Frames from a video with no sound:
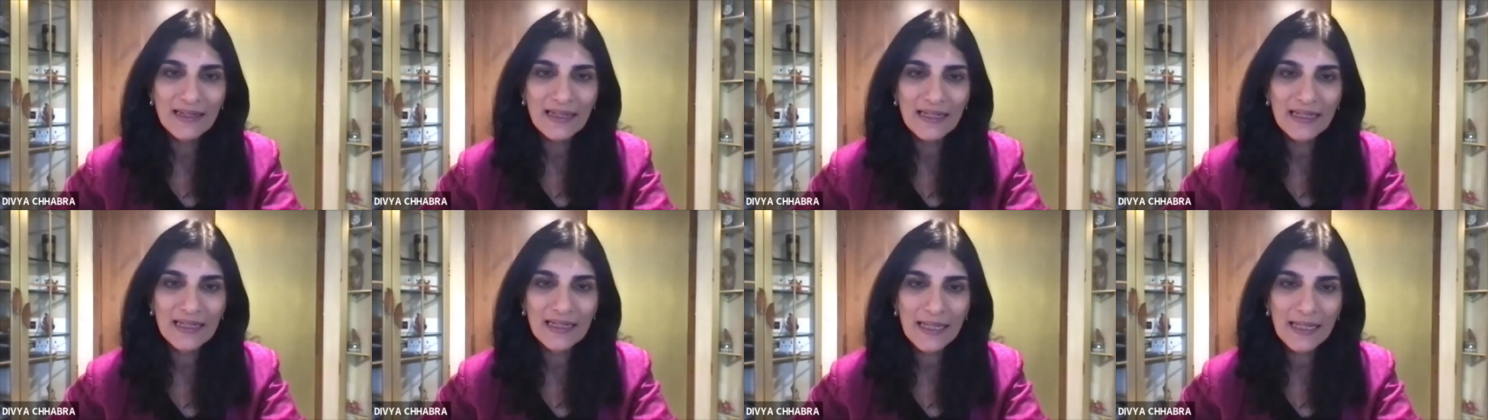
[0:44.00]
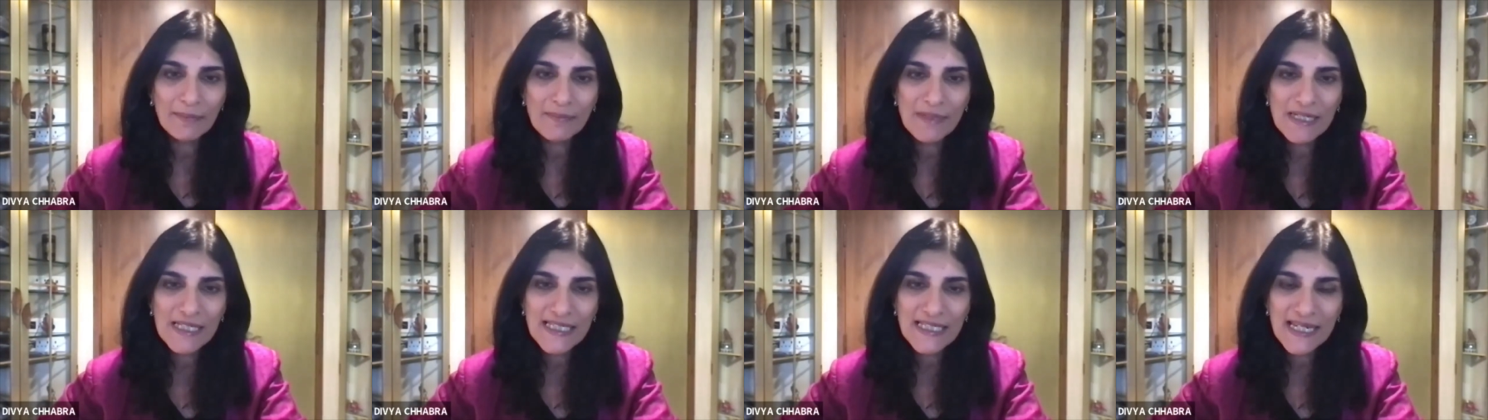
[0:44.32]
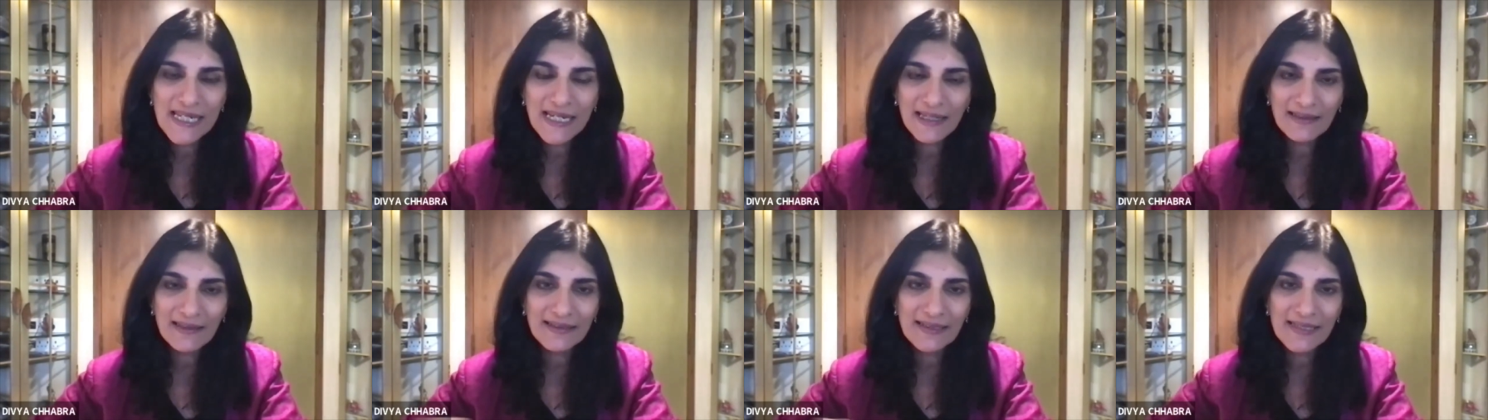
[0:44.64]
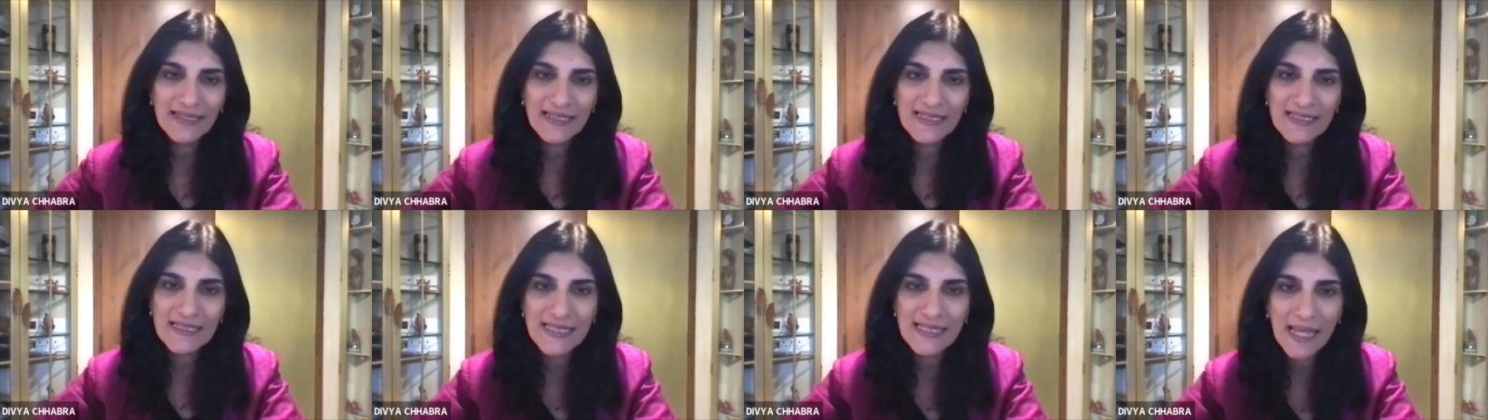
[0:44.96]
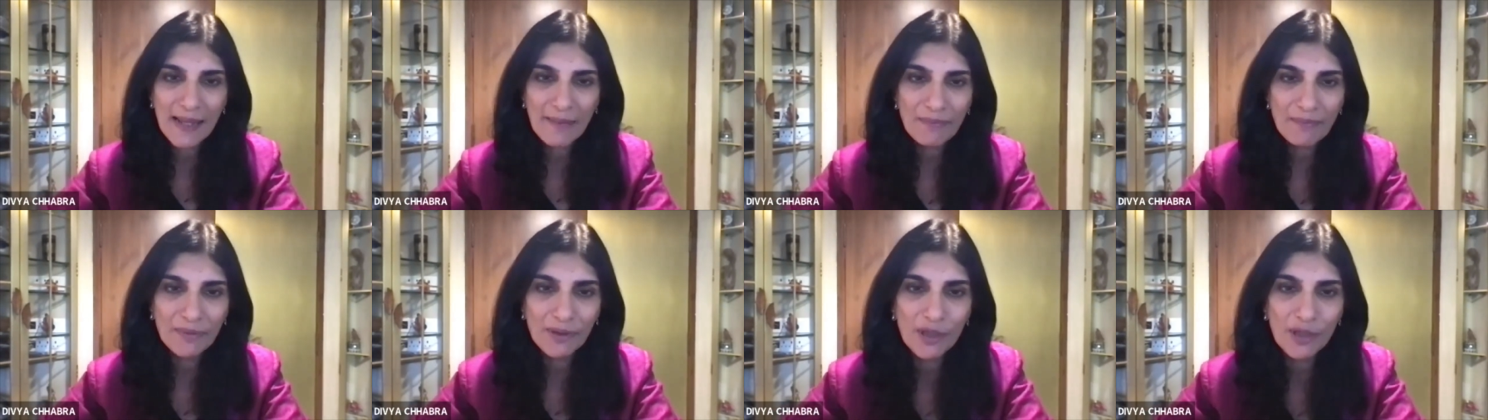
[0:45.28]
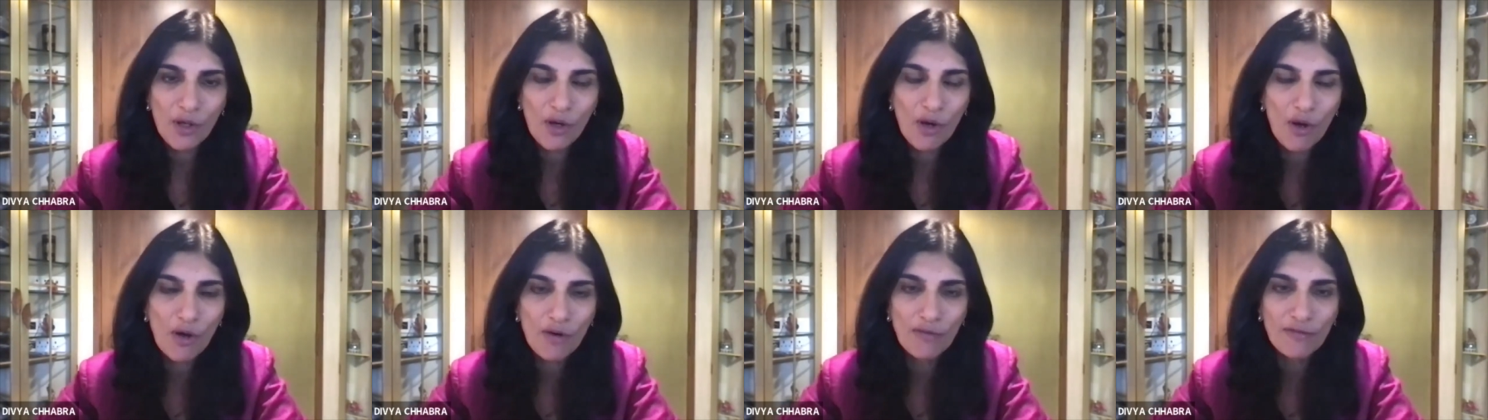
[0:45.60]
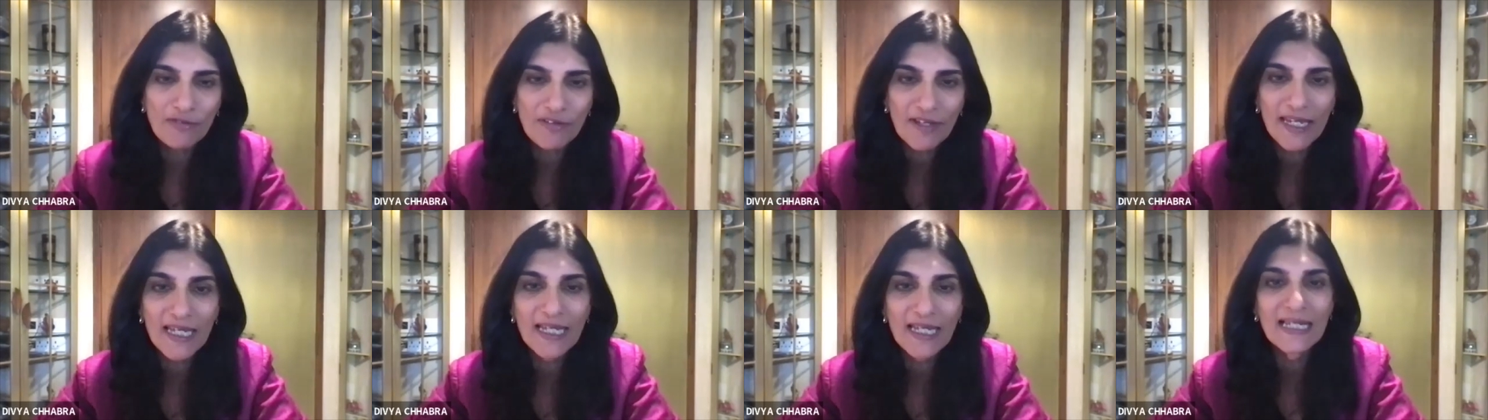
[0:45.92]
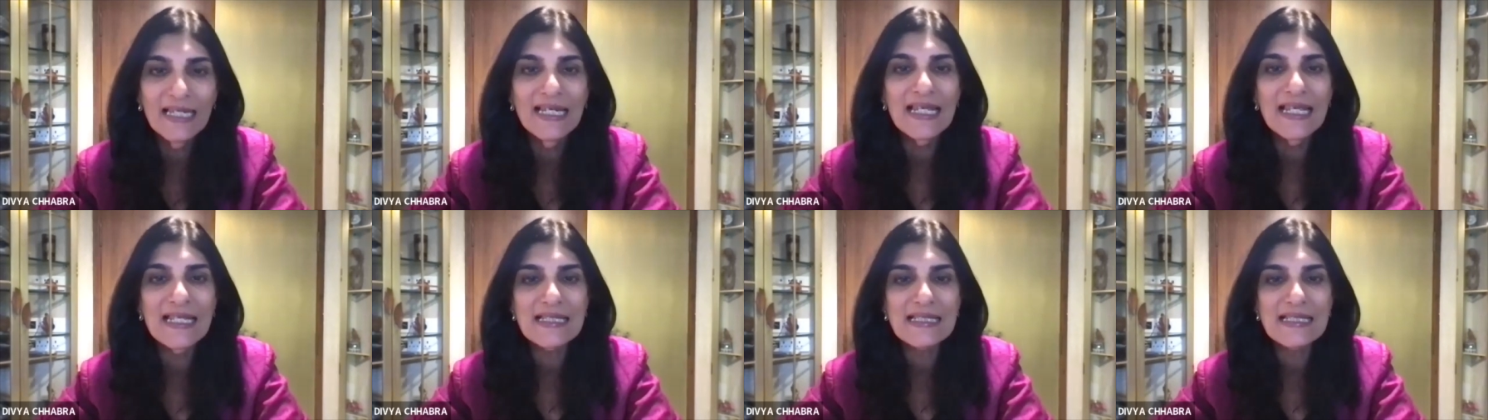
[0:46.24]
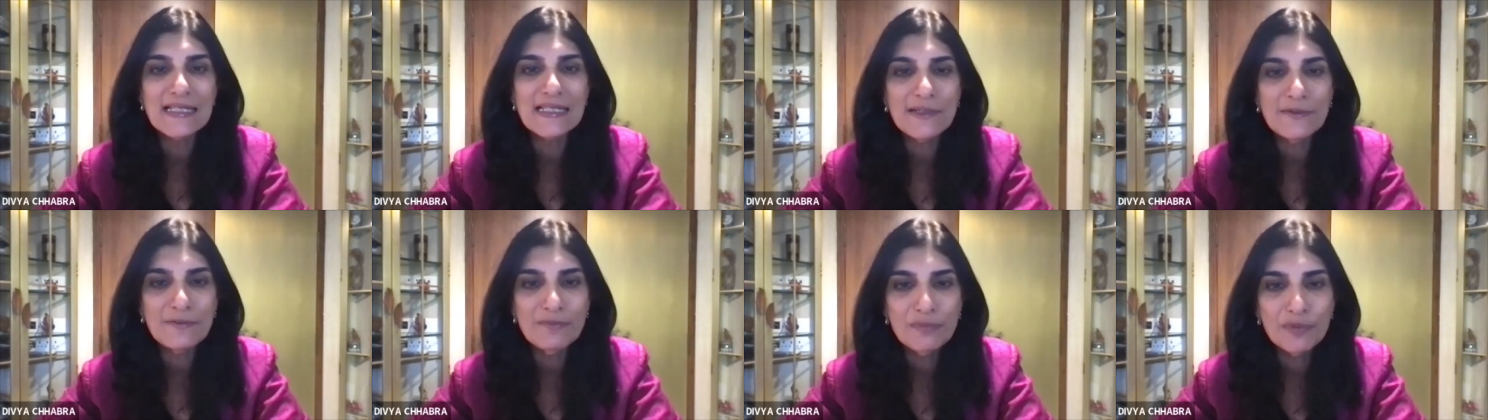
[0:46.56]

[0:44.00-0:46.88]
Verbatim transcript: Let me take the example of a lesser